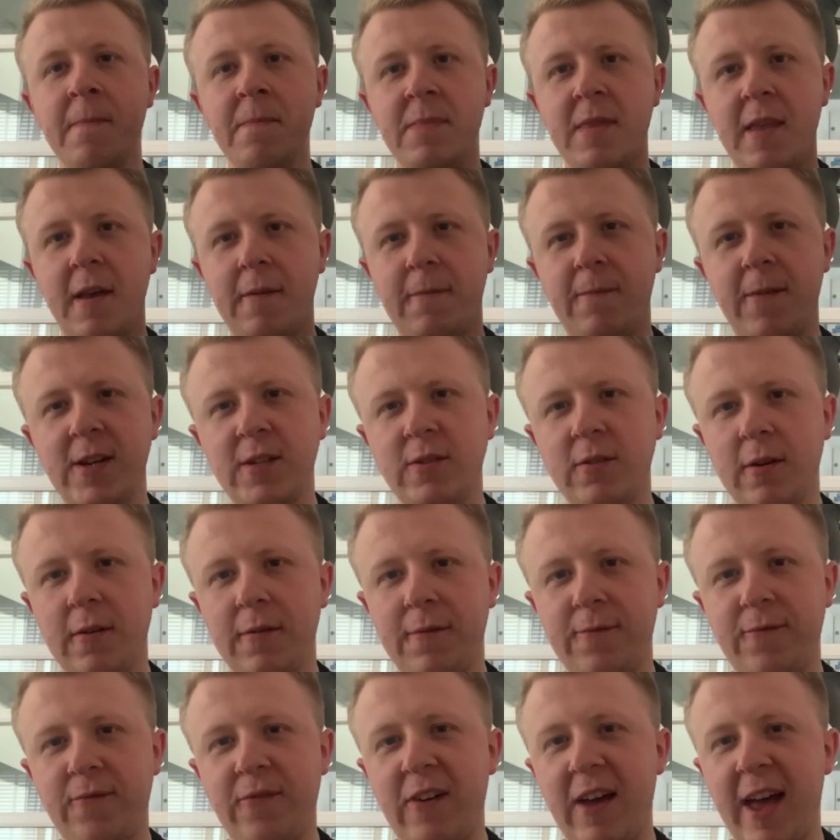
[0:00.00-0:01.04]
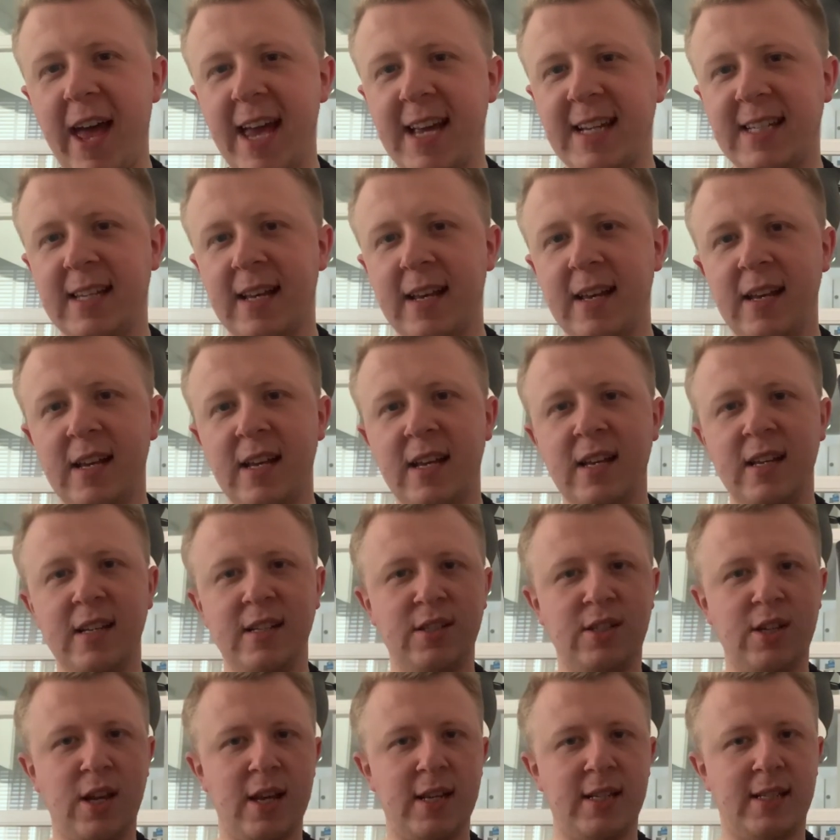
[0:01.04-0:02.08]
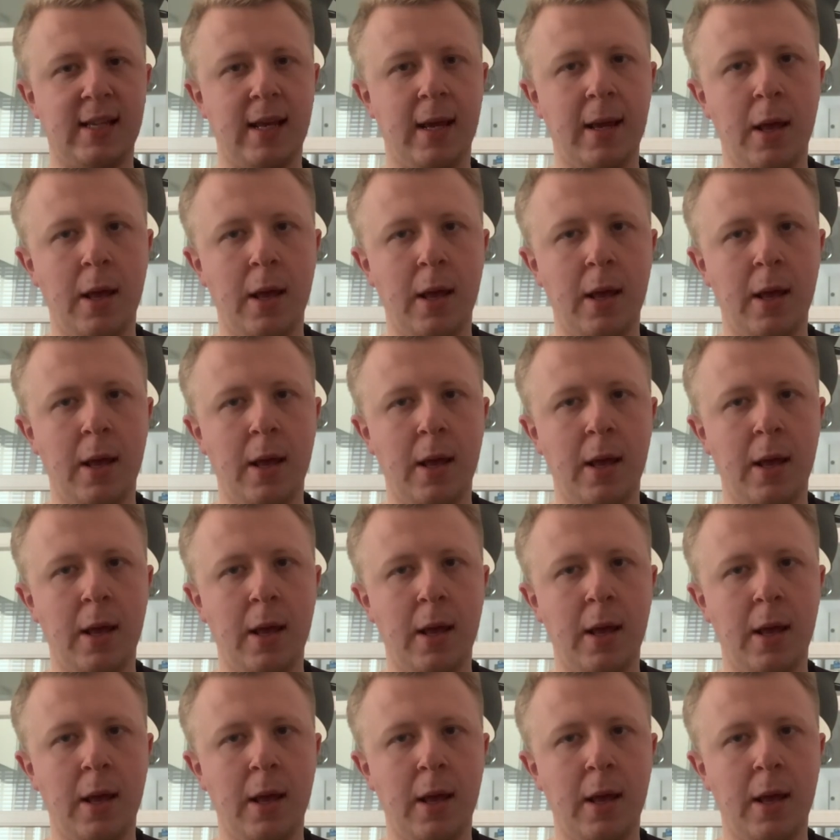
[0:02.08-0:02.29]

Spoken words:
The visual effects just